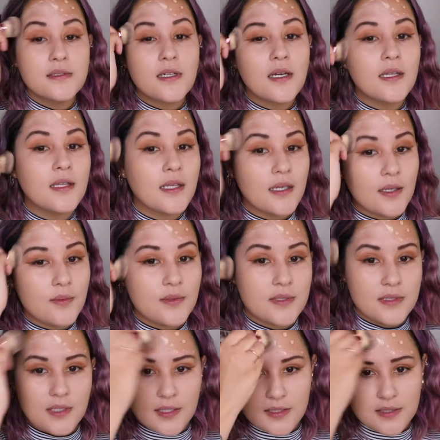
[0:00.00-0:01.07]
And like, it was
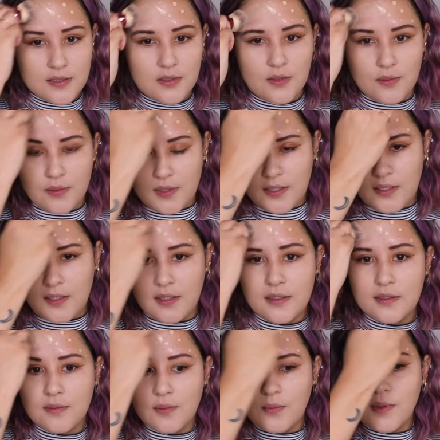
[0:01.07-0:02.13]
nice knowing,
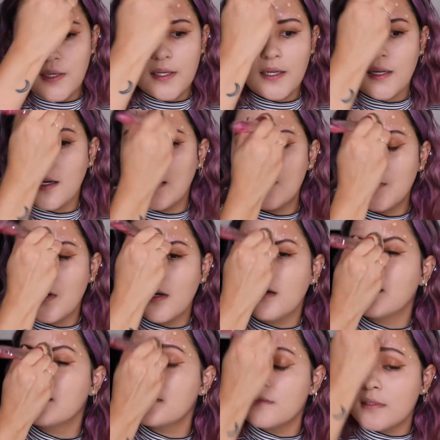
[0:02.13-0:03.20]
one, I'm
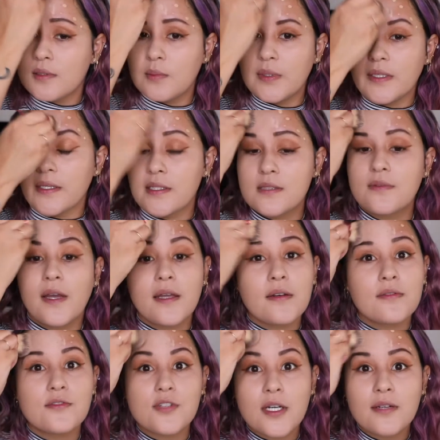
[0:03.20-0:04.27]
not the biggest fan
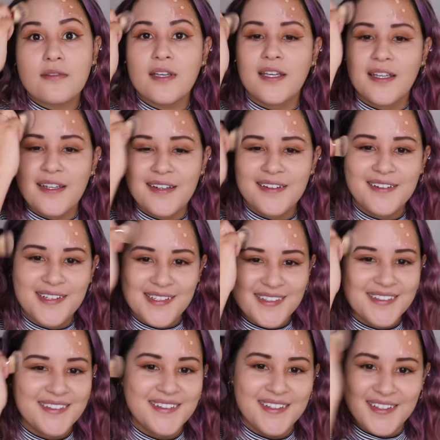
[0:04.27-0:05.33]
of driving,
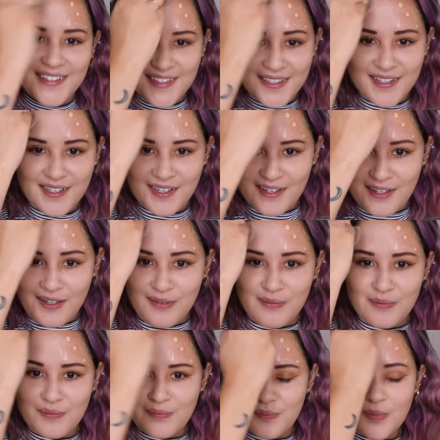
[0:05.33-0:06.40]

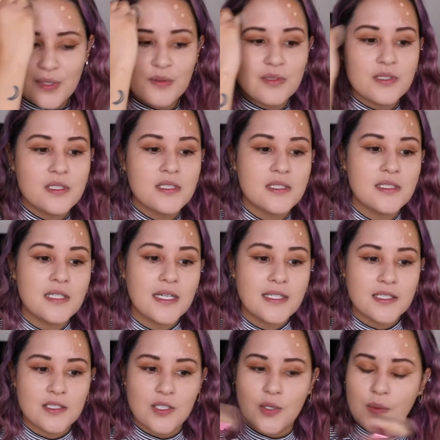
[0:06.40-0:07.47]
but it was just
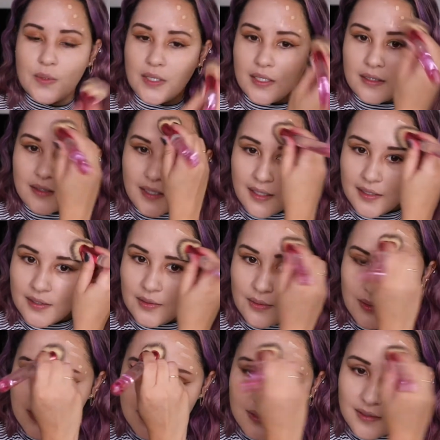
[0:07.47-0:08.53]
nice knowing that you
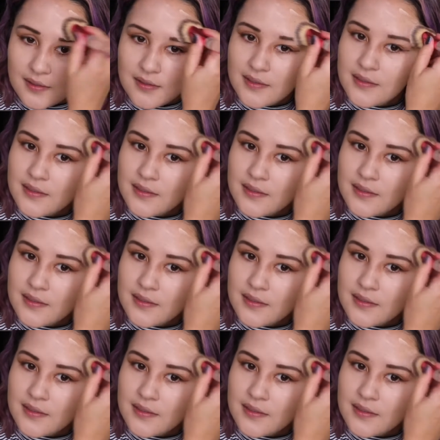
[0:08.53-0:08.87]
could